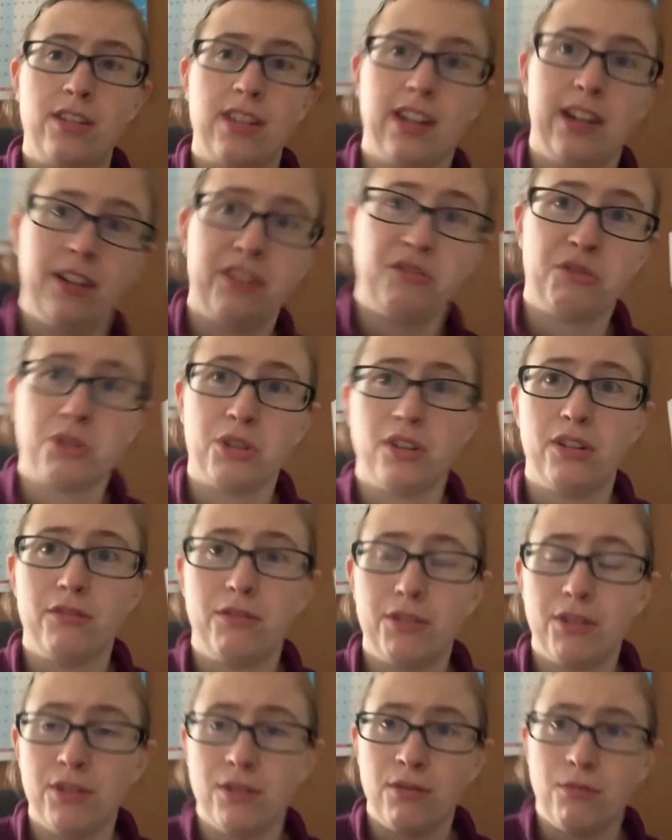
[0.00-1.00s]
I also
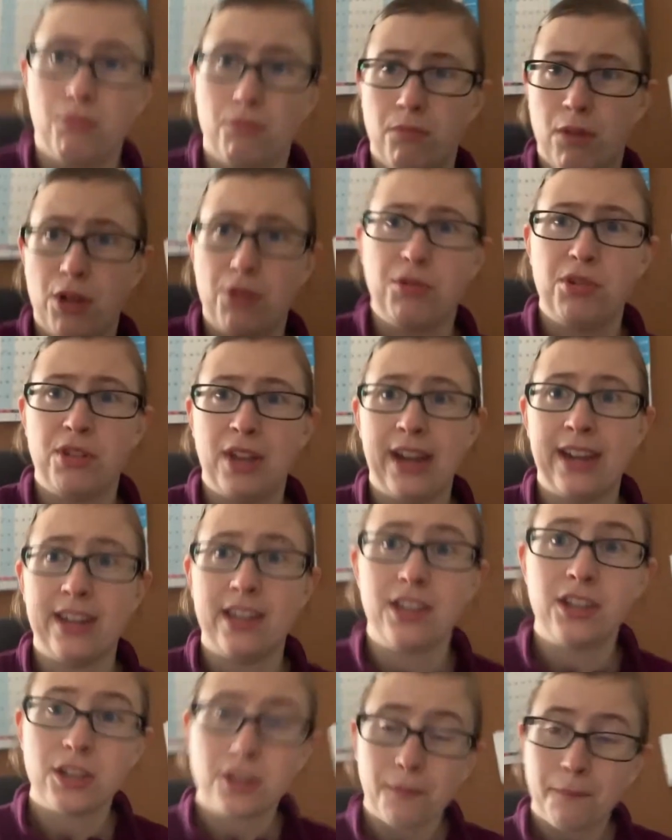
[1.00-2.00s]
do most days.